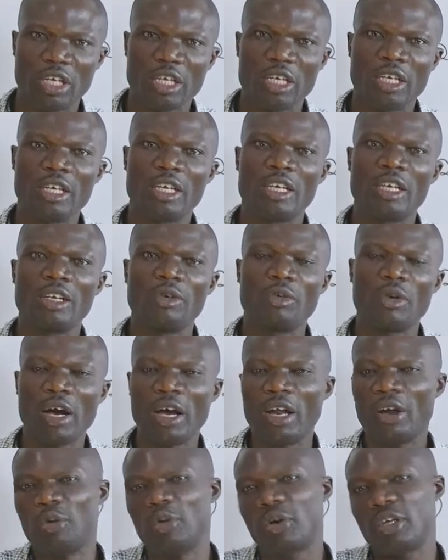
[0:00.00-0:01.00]

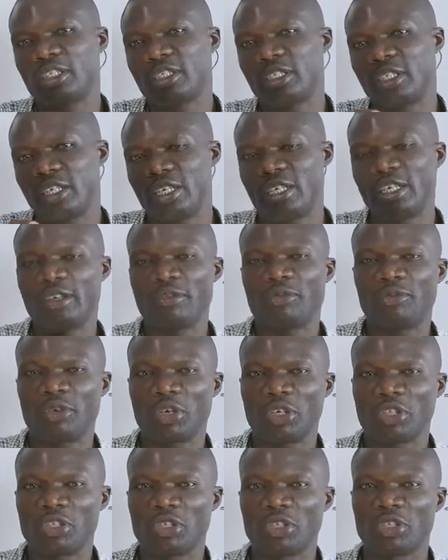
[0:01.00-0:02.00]
While we are studying
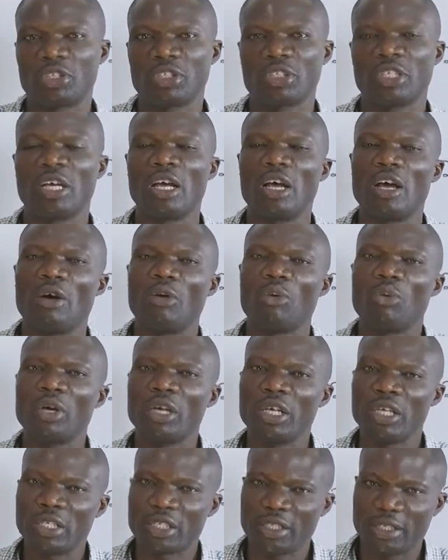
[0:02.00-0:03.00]
fractions,
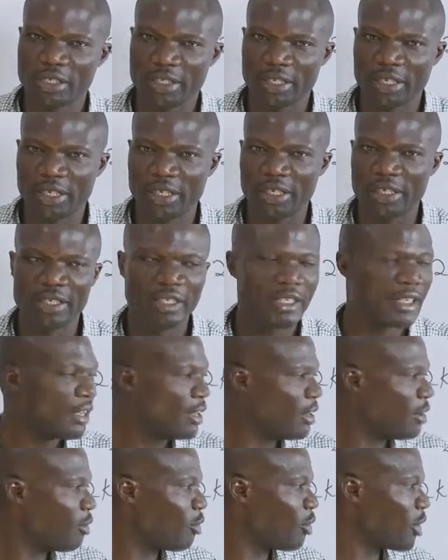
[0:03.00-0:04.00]
we said
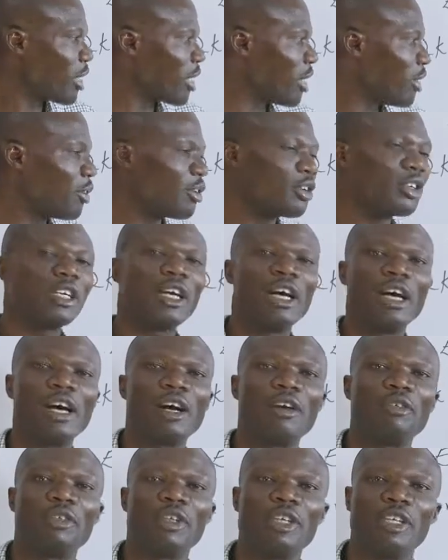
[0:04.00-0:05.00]
we cannot
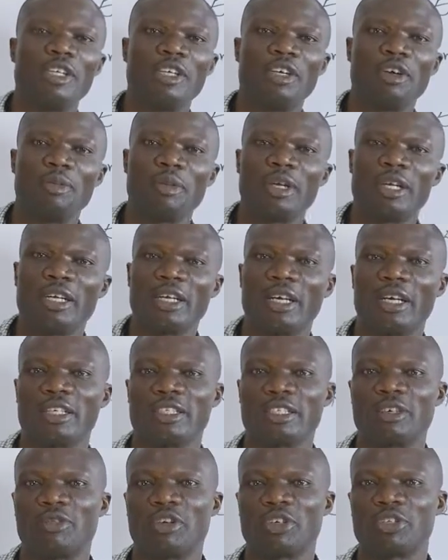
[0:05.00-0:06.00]
have the denominator
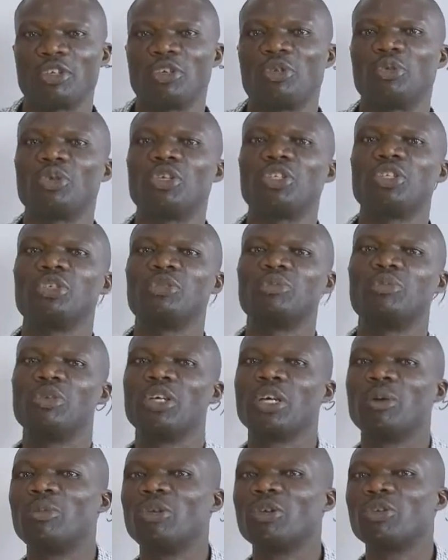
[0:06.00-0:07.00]
as a fraction. We should
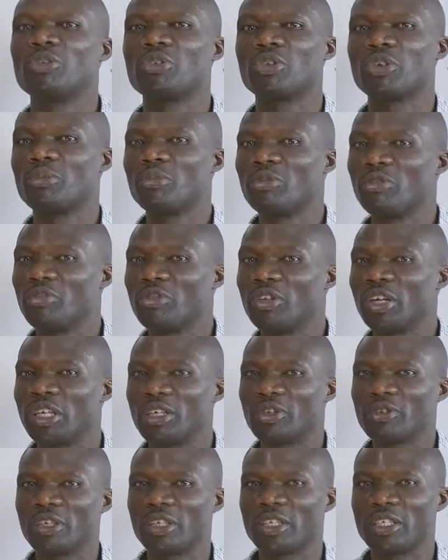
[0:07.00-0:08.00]
be able to remove
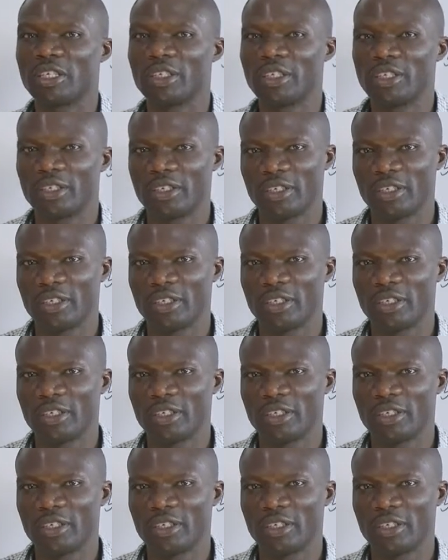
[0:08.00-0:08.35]
that what?